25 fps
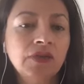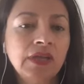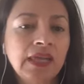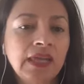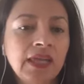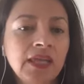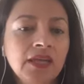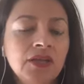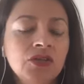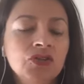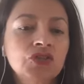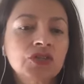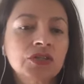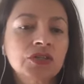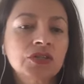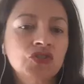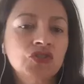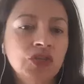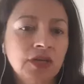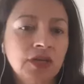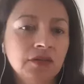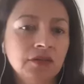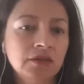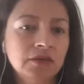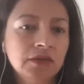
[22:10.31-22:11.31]
age and
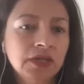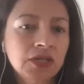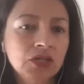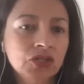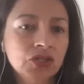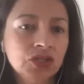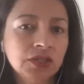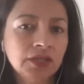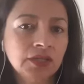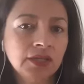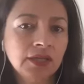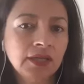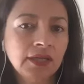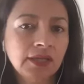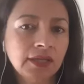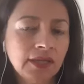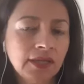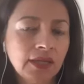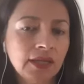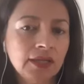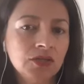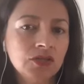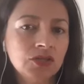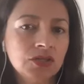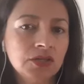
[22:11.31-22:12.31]
generation
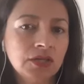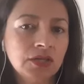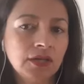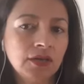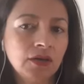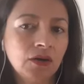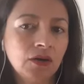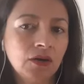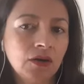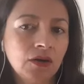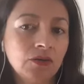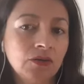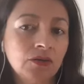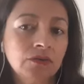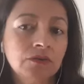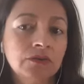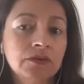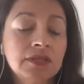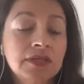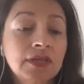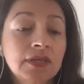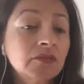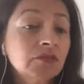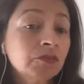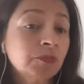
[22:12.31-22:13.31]
engaged in our own
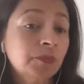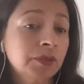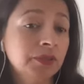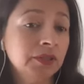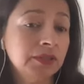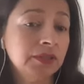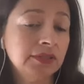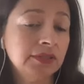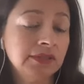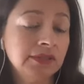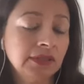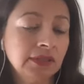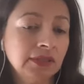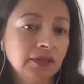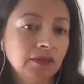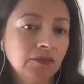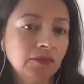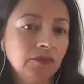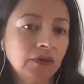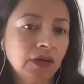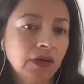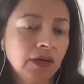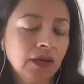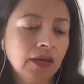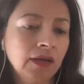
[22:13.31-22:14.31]
self-policing,
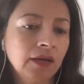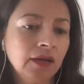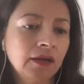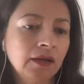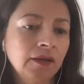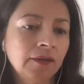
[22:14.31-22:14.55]
right?